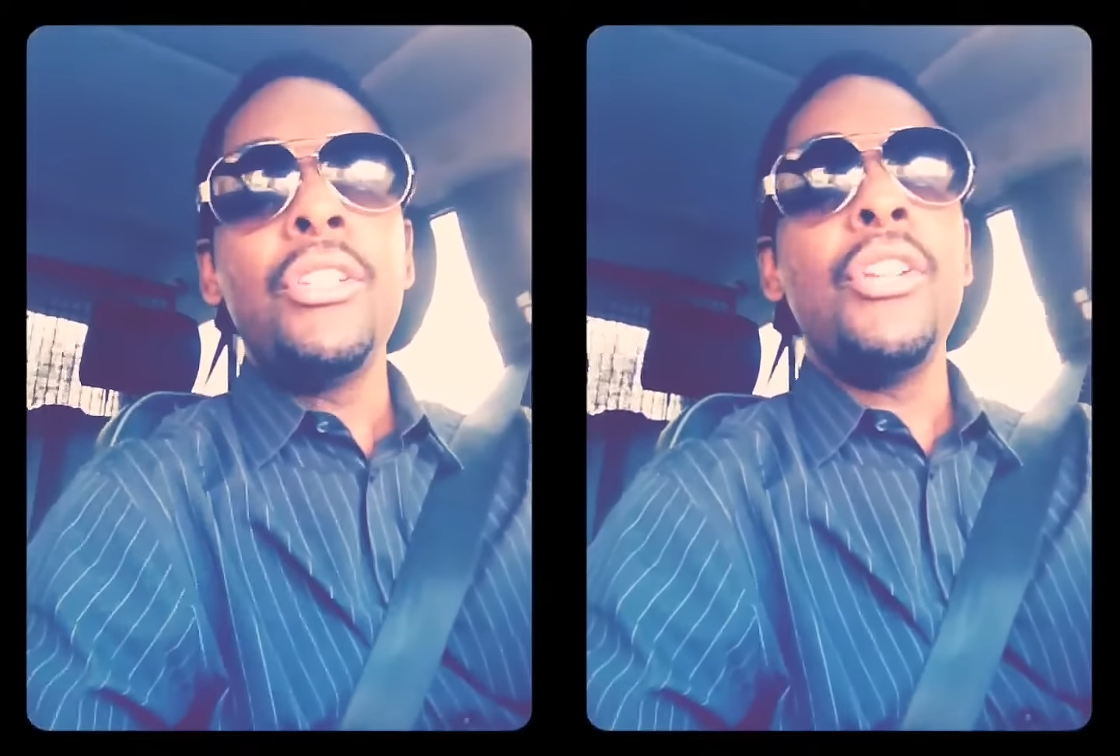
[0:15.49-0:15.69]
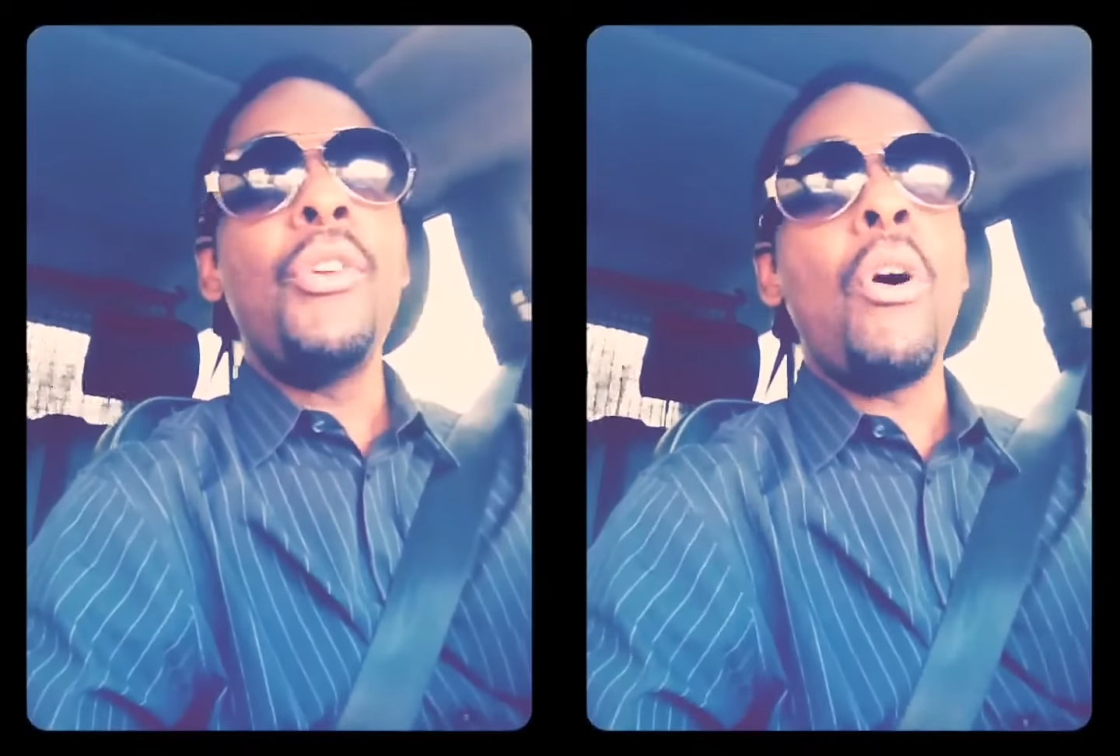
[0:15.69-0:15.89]

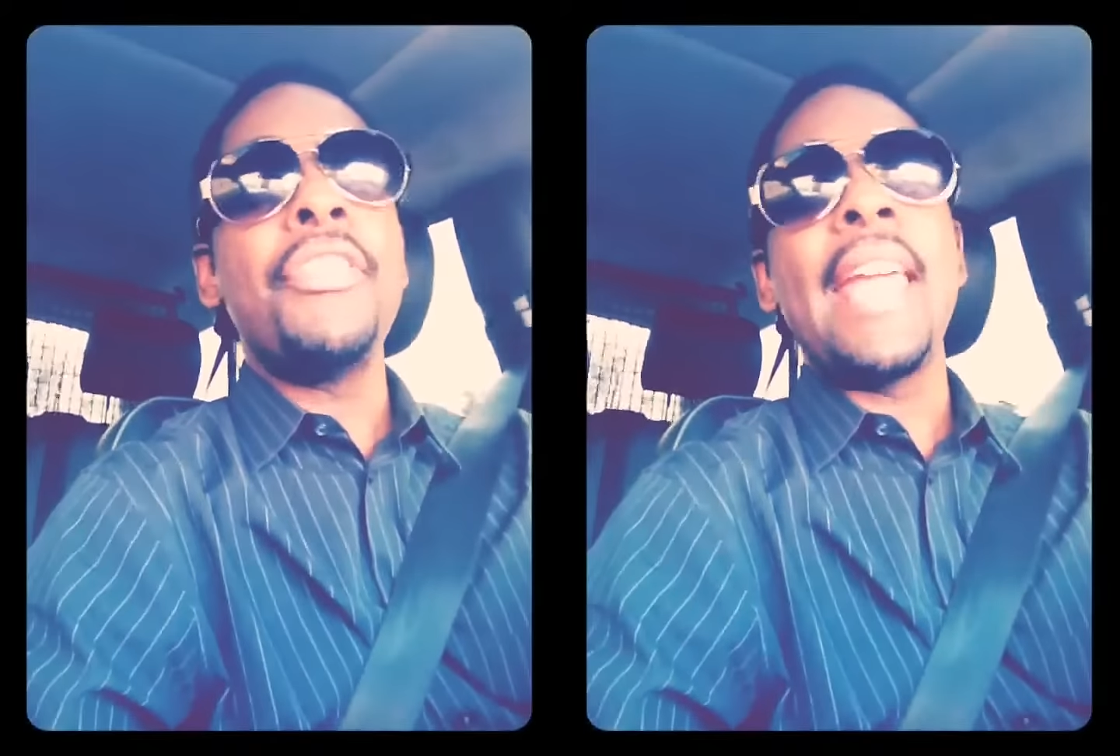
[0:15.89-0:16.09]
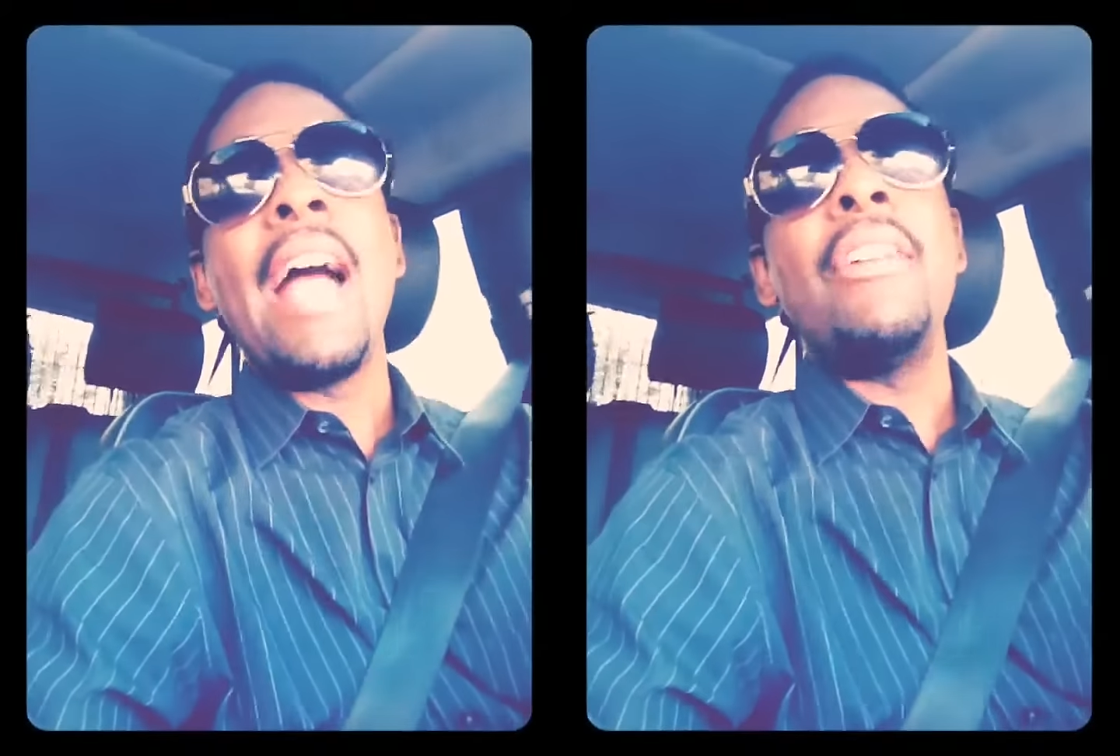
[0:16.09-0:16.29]
to
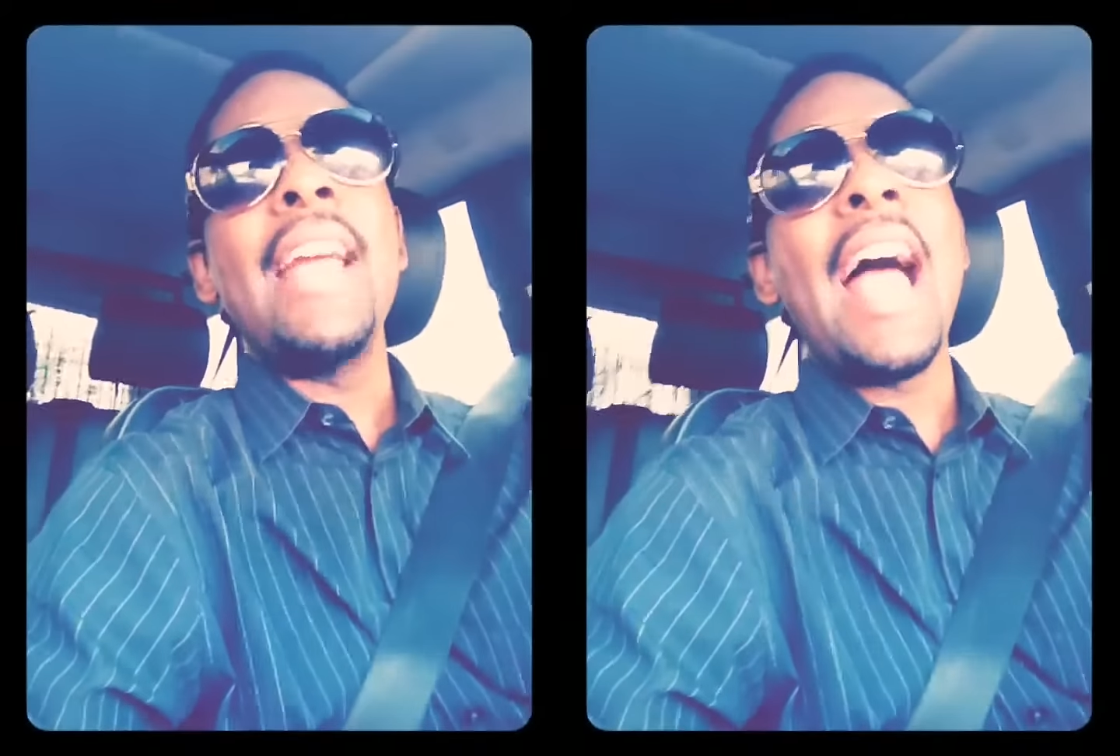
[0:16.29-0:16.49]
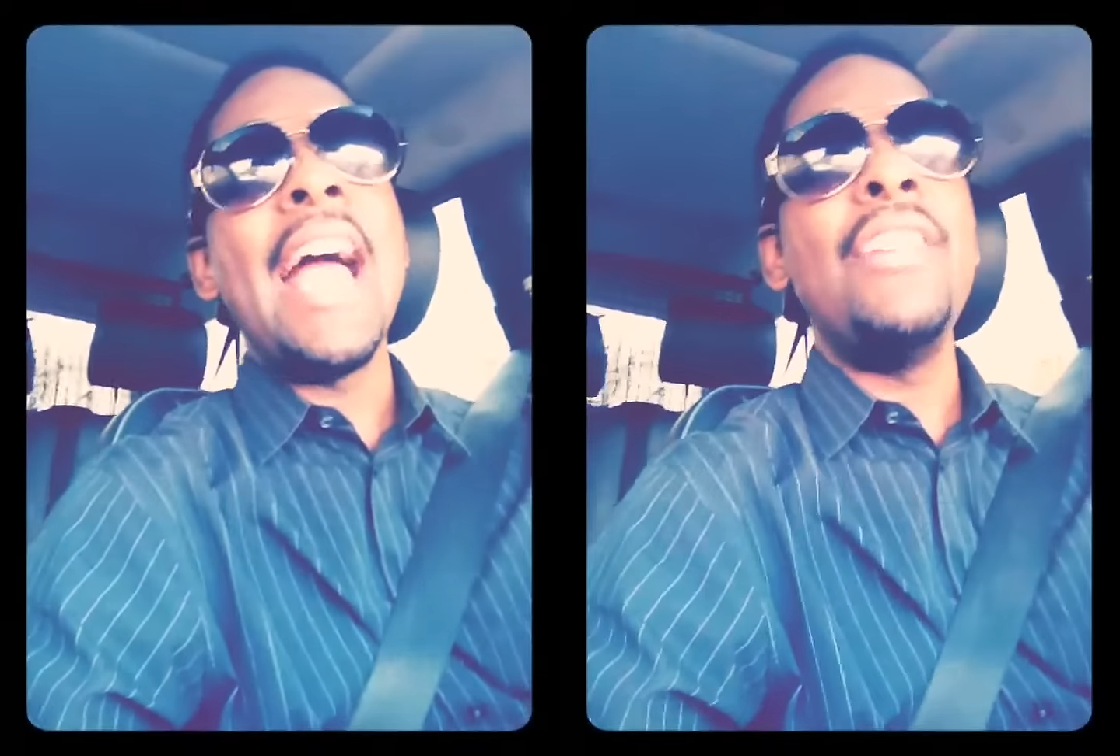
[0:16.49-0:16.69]
North
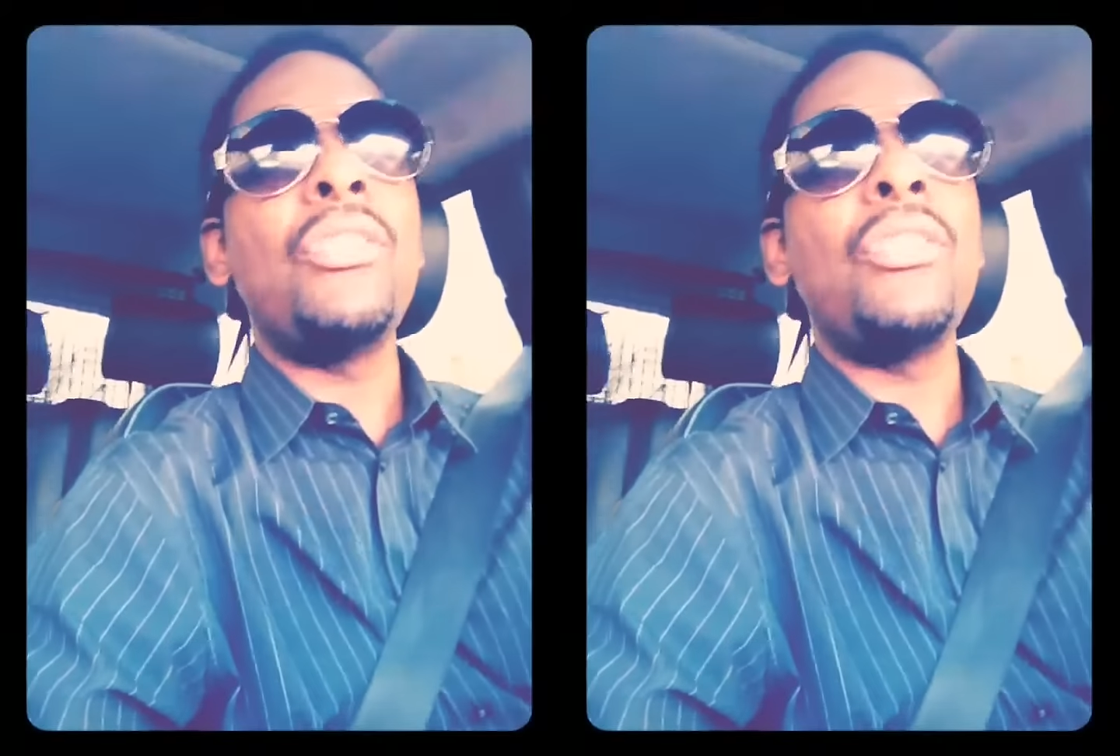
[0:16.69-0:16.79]
County High